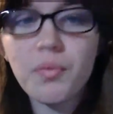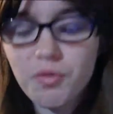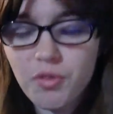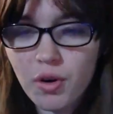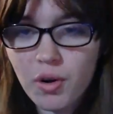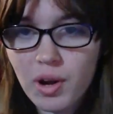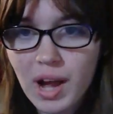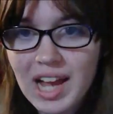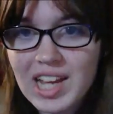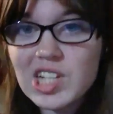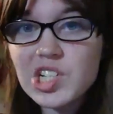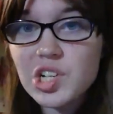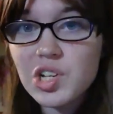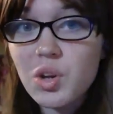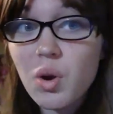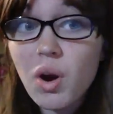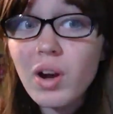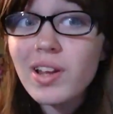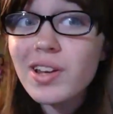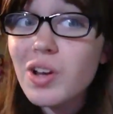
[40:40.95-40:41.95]
for Aisha,
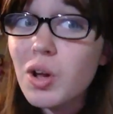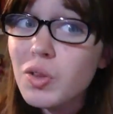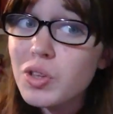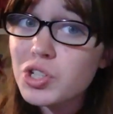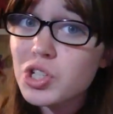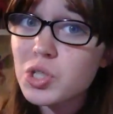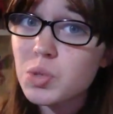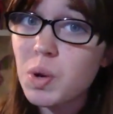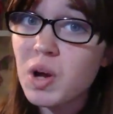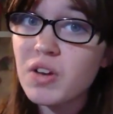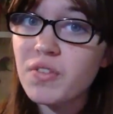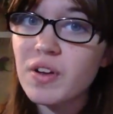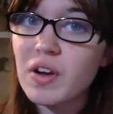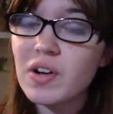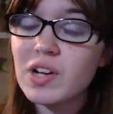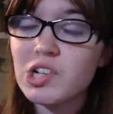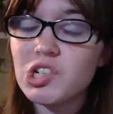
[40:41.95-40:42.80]
you already know that she's a water fairy,